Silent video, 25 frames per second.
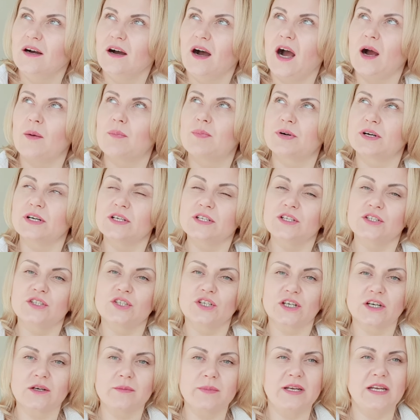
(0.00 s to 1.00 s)
are
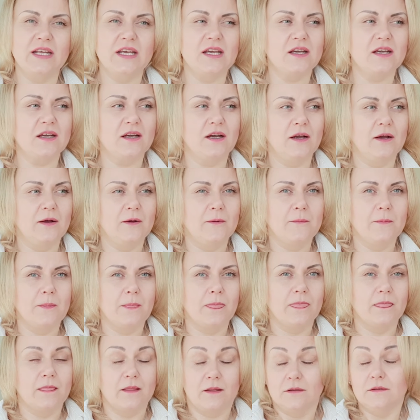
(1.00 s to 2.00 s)
predetermining
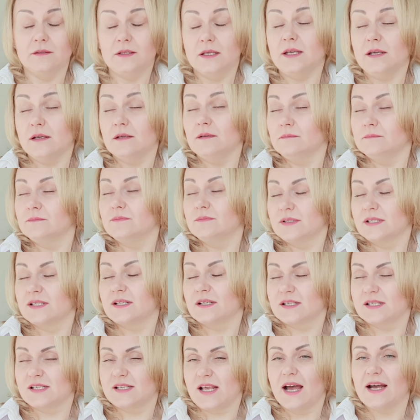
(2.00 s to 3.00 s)
the
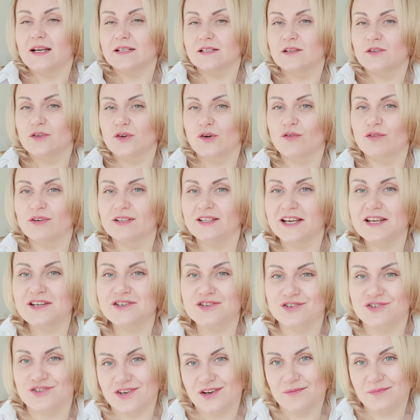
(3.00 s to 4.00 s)
success in your
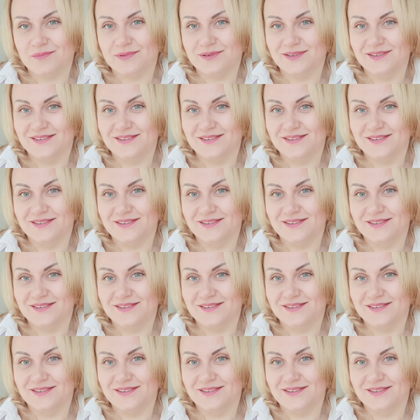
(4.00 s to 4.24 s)
relationship.